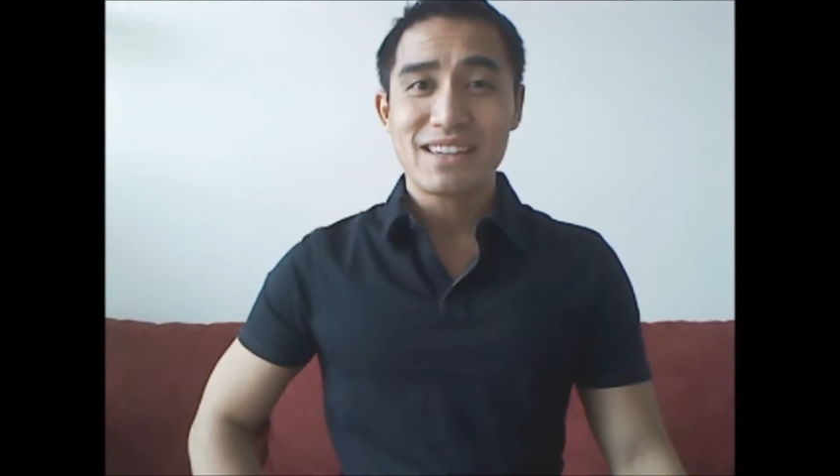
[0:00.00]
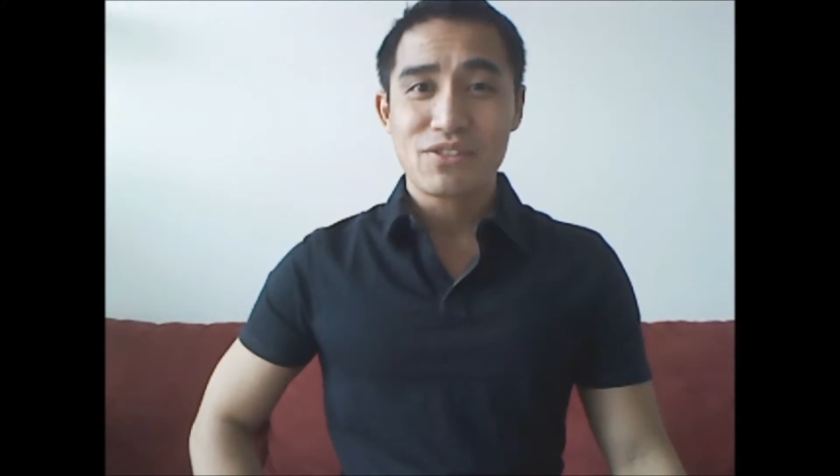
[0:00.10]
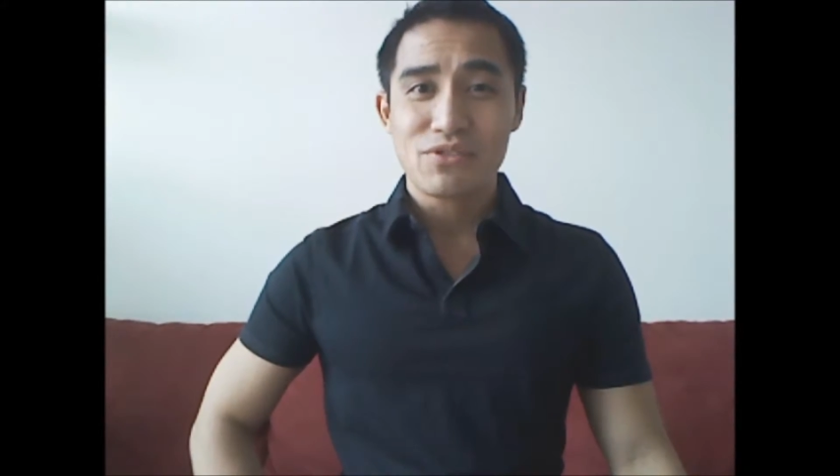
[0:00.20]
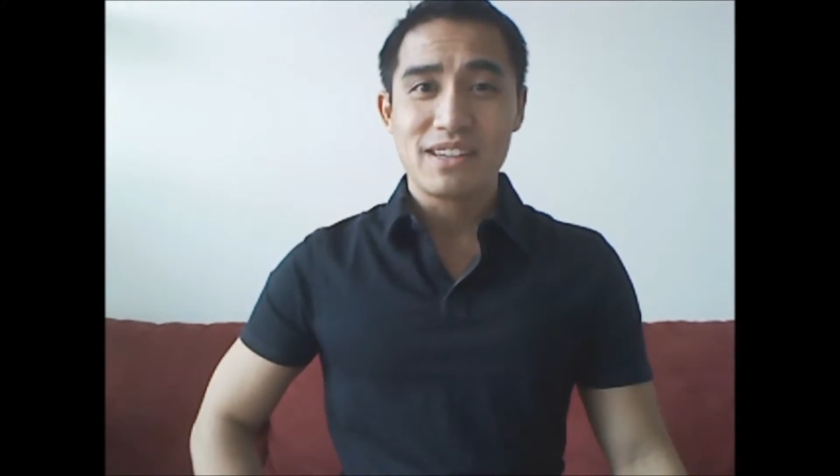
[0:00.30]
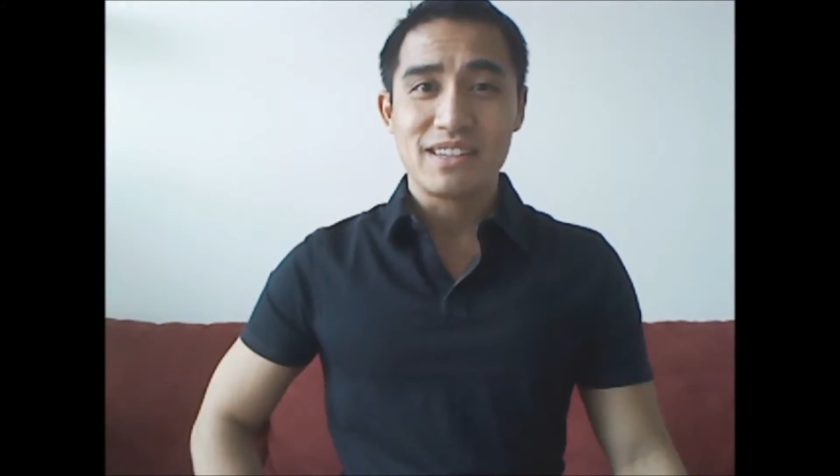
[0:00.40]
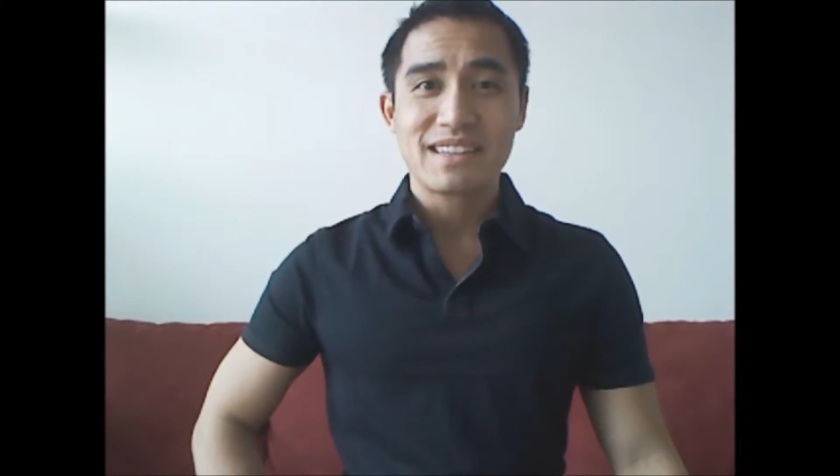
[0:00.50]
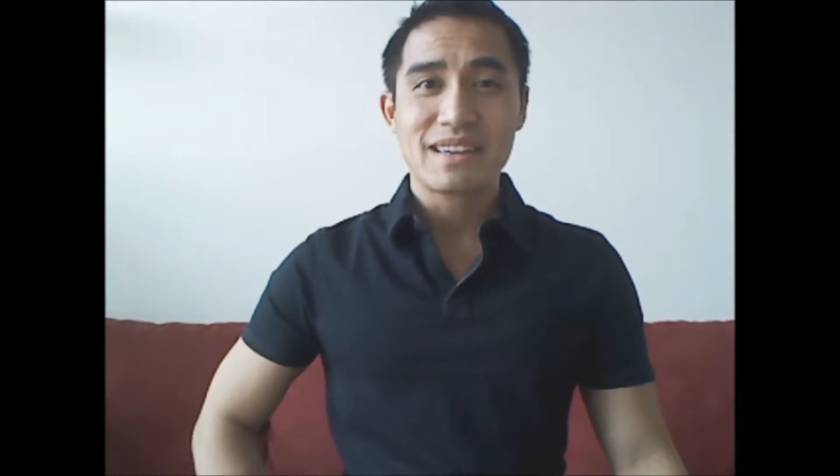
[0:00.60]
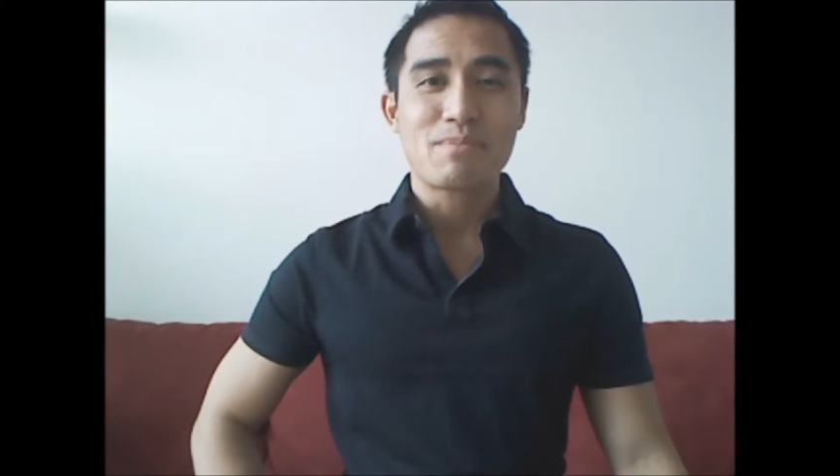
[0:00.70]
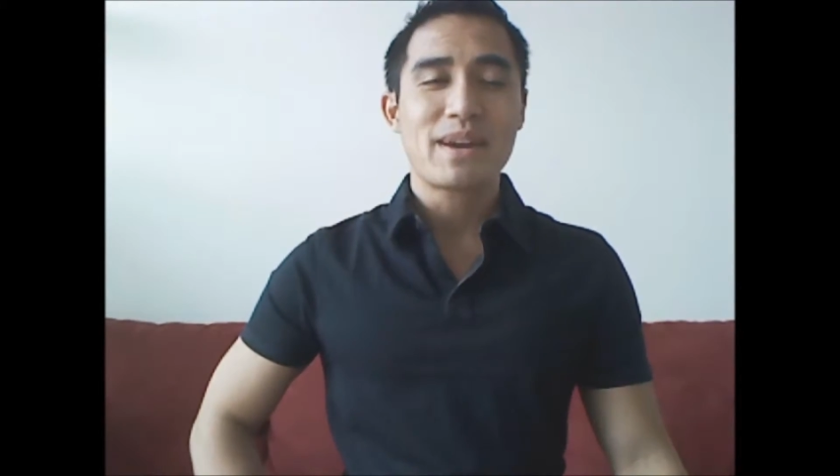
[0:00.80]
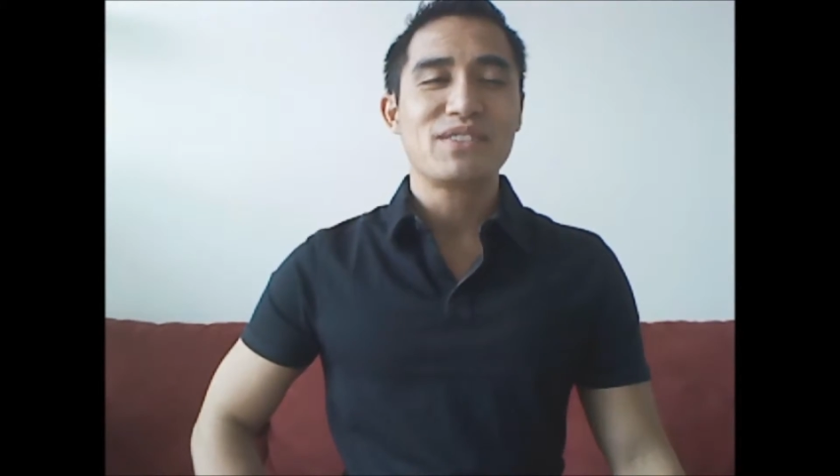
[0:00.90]
decrease
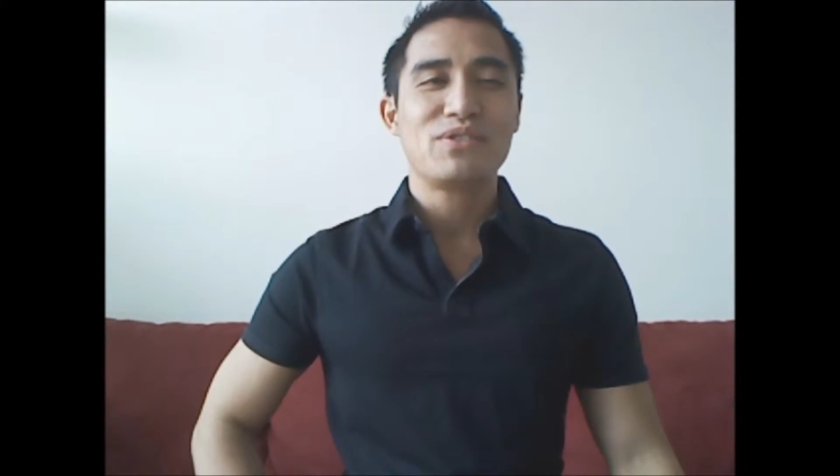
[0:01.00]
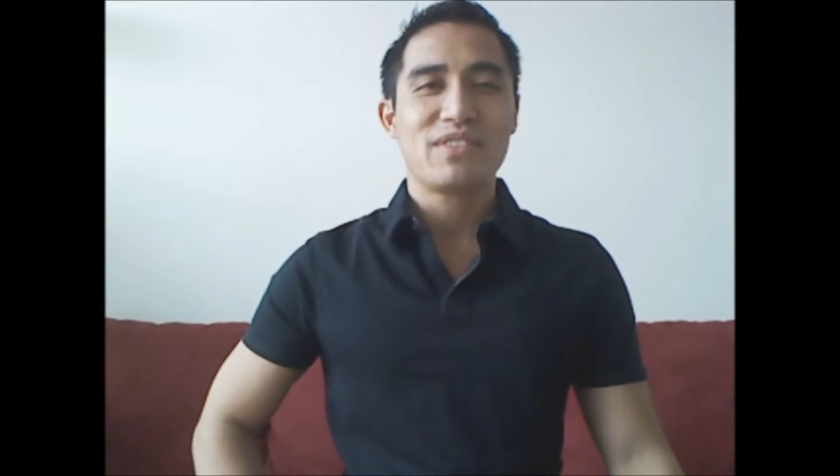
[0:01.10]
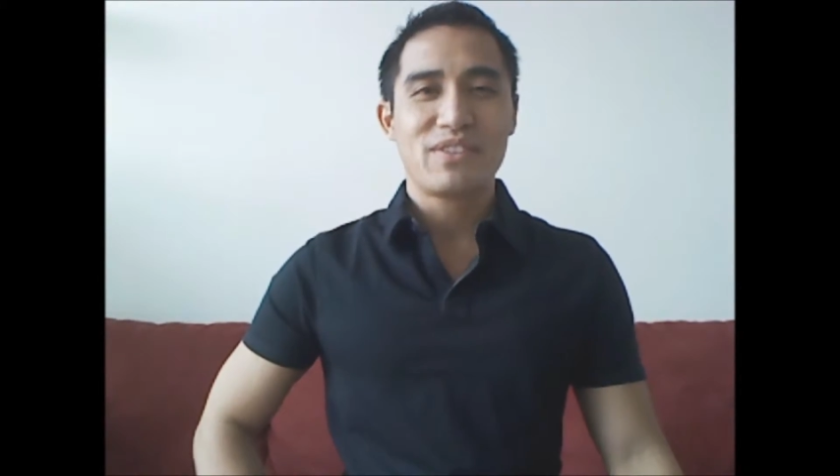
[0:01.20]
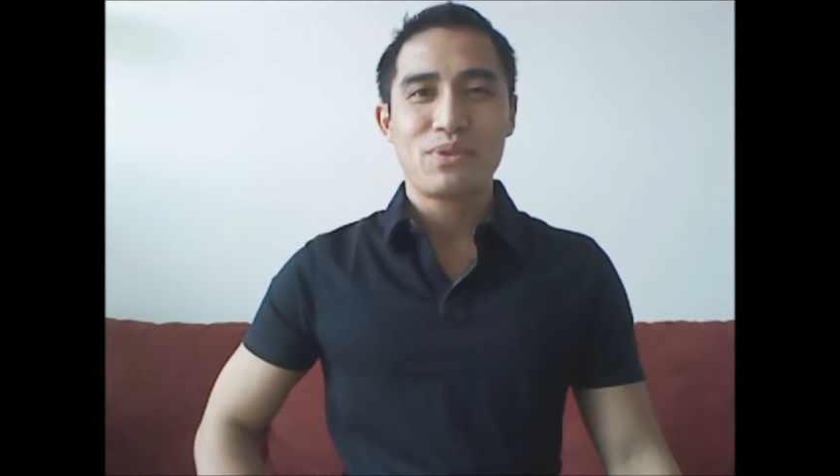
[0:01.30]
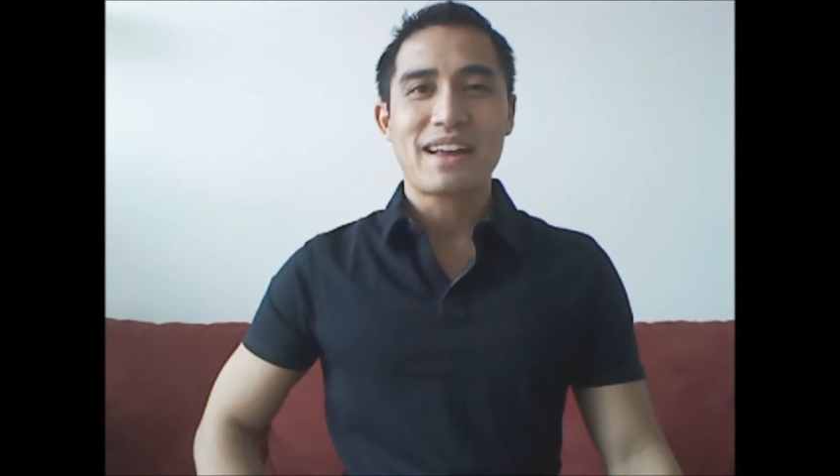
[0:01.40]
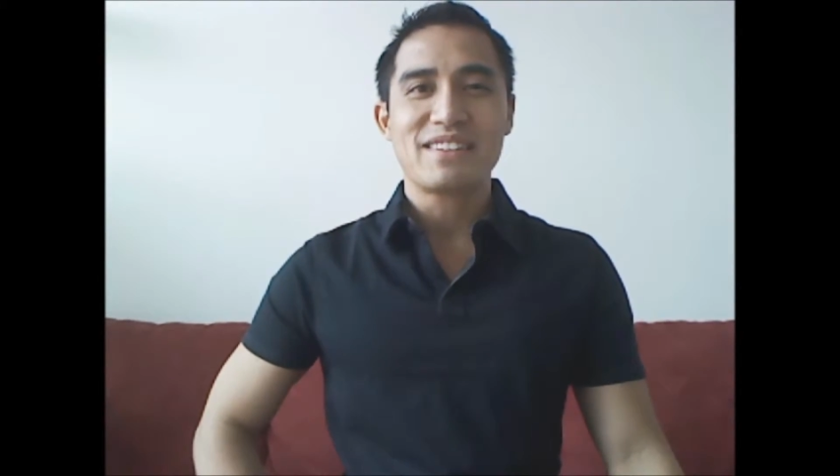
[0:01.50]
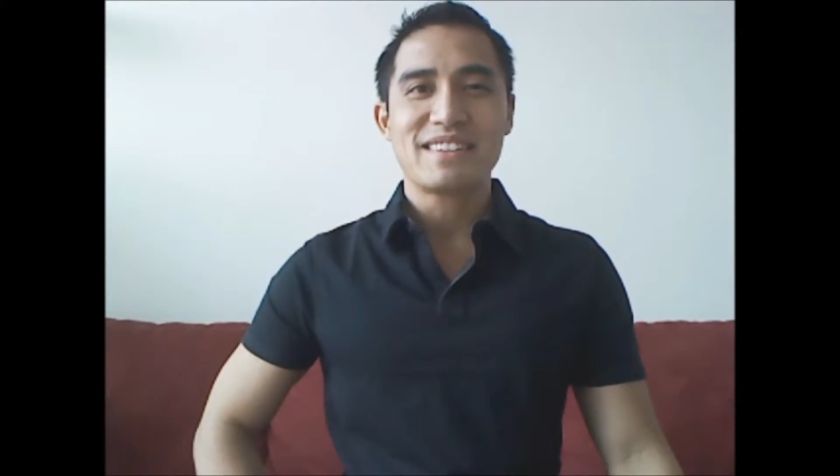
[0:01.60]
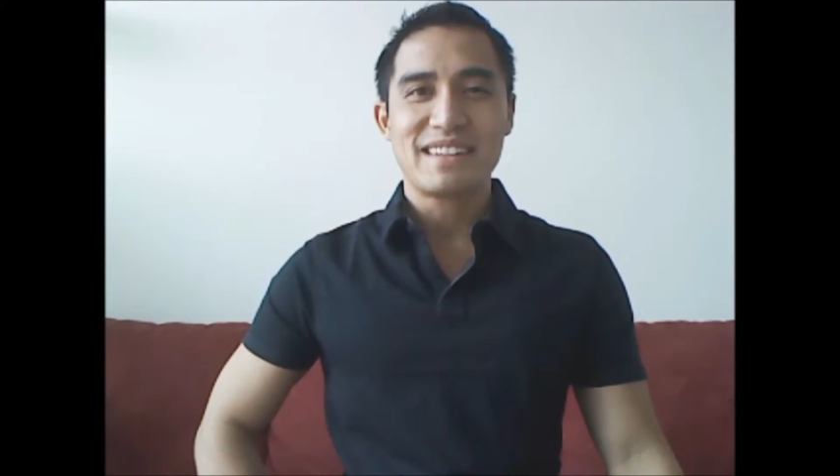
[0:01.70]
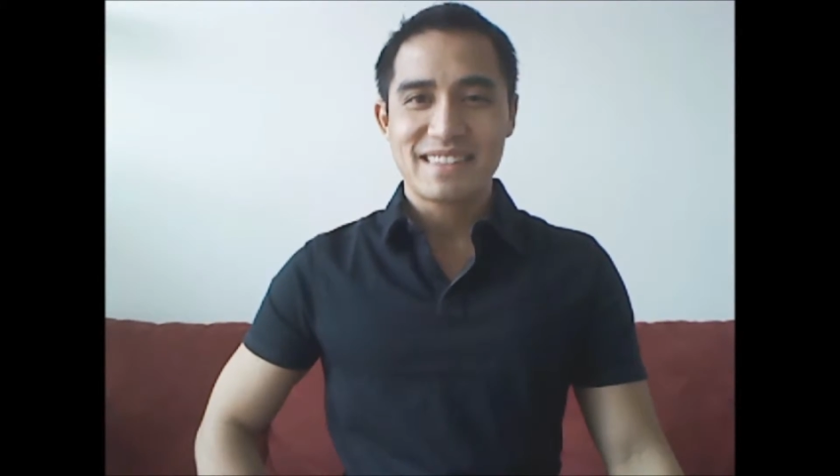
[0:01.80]
compared to the three thousand